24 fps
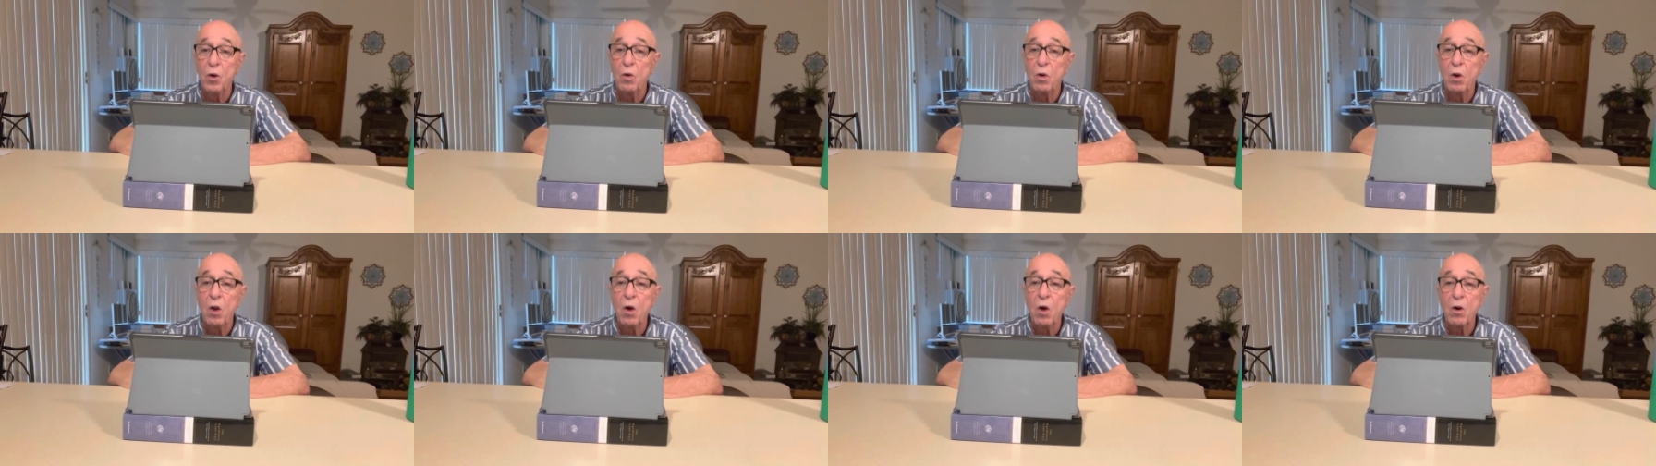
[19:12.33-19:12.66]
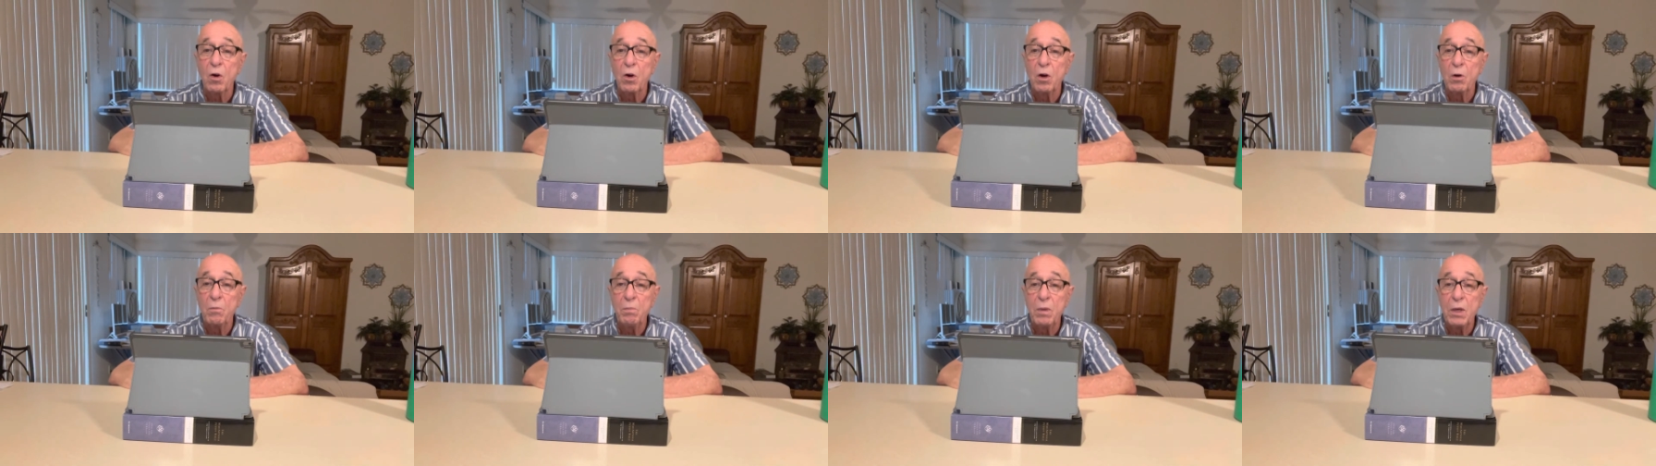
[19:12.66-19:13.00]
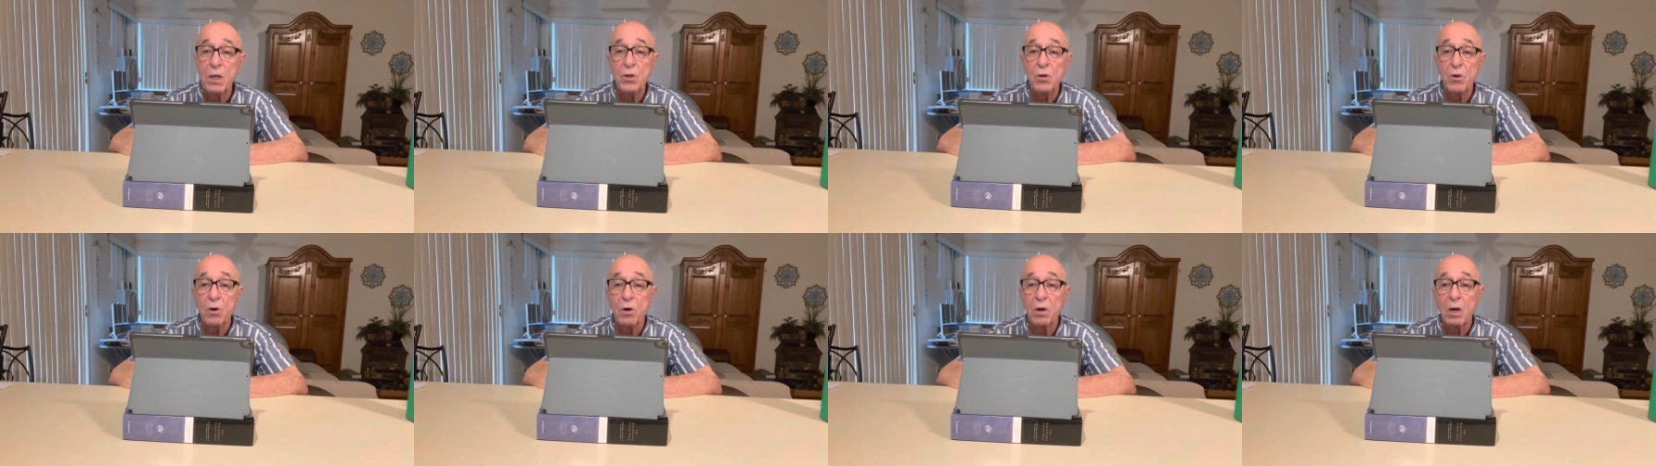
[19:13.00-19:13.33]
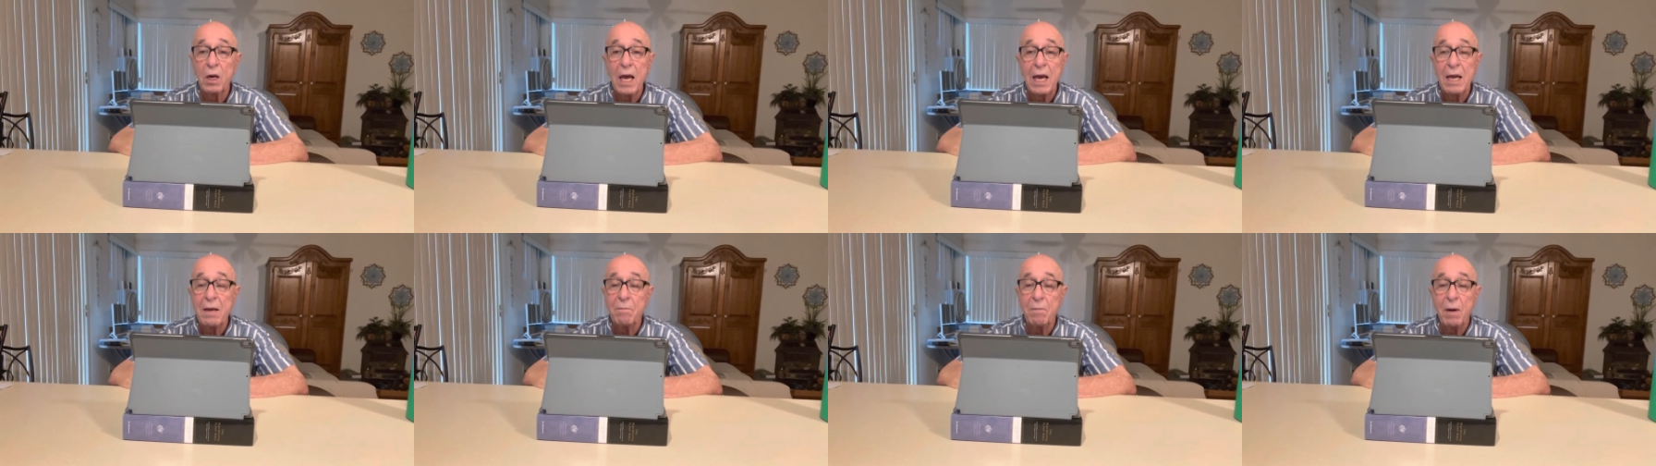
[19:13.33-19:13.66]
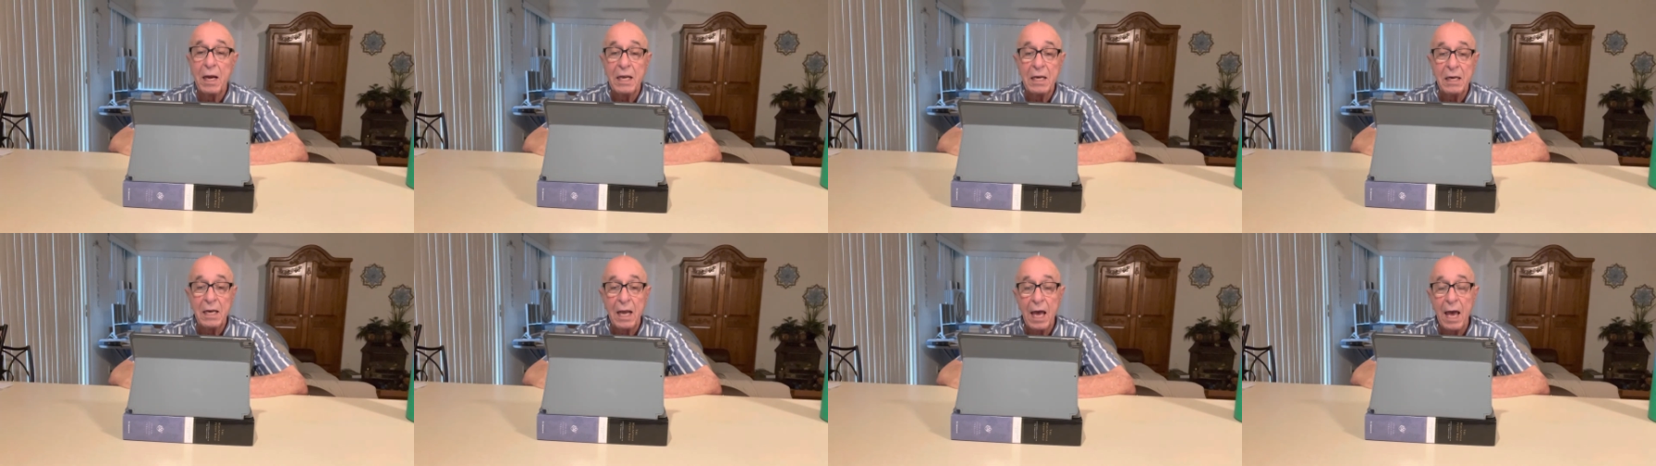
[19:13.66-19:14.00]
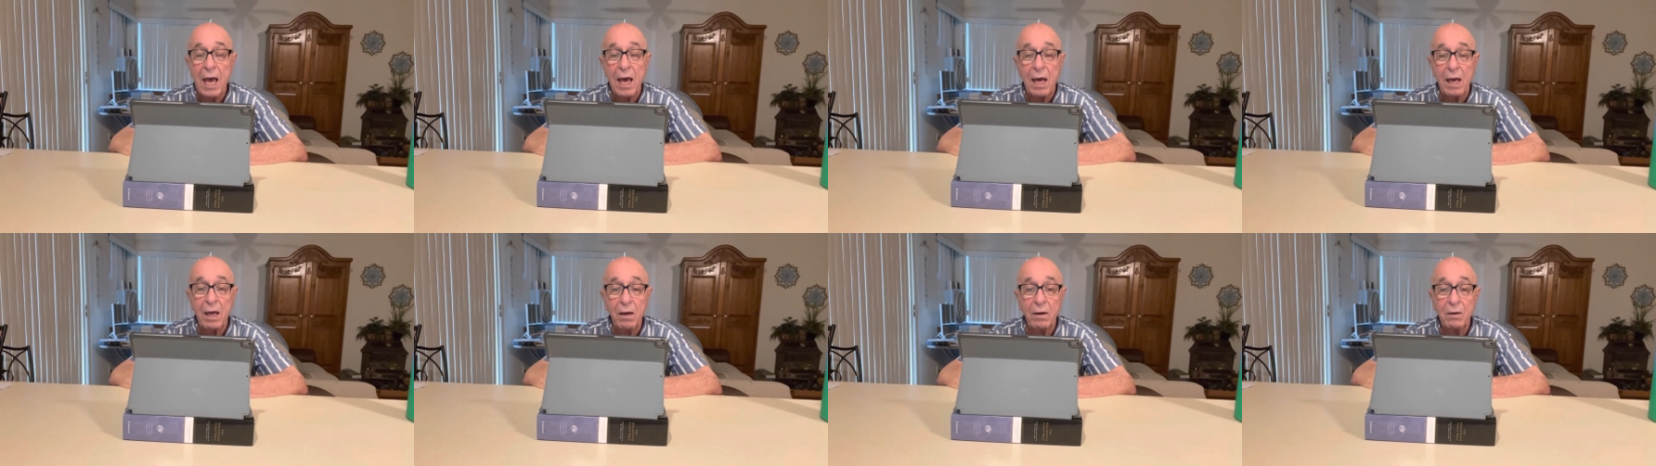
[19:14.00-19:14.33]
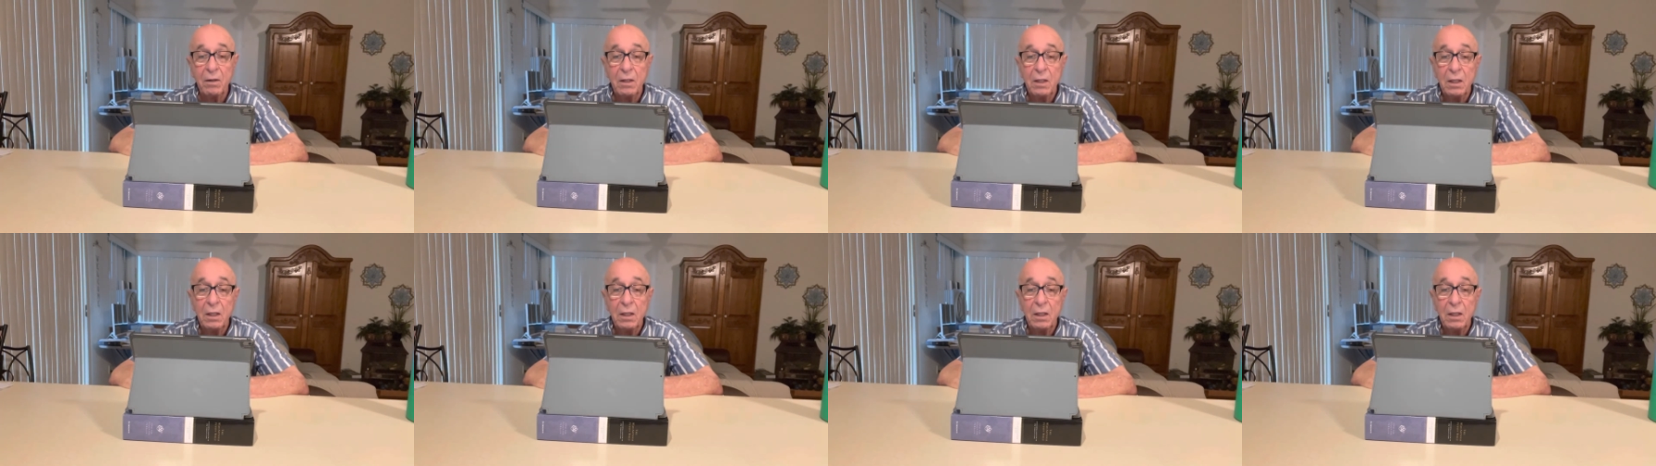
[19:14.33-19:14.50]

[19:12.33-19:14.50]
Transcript: longer be your light by day,